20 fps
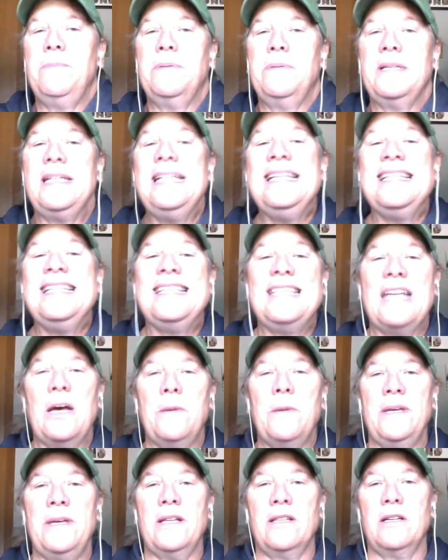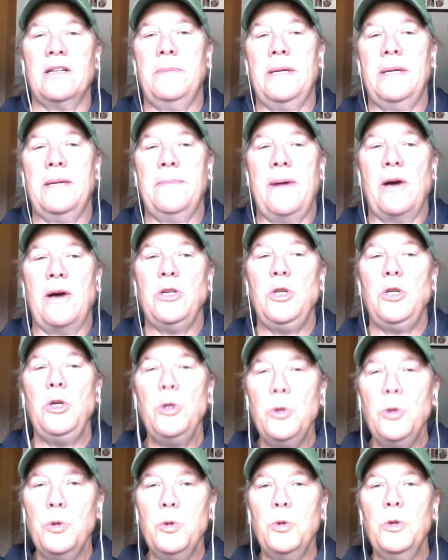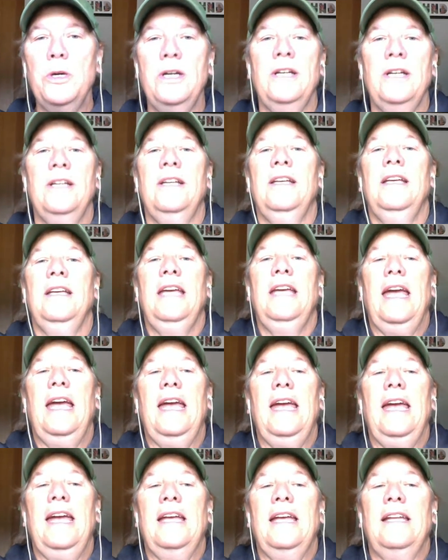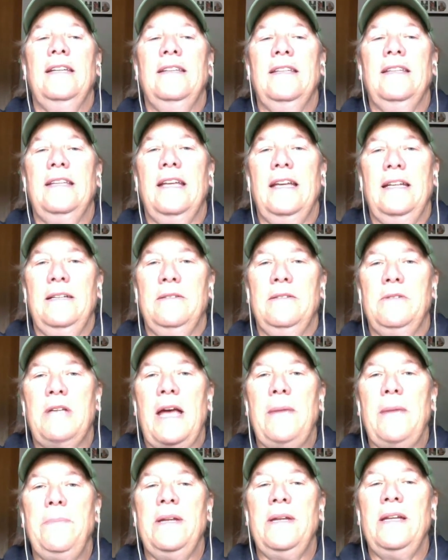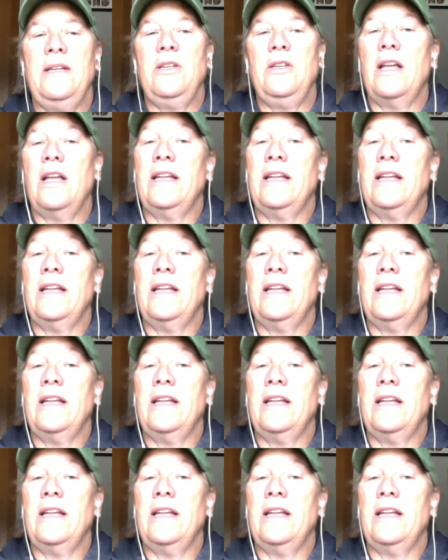Please tell me a little bit about you, and type it in.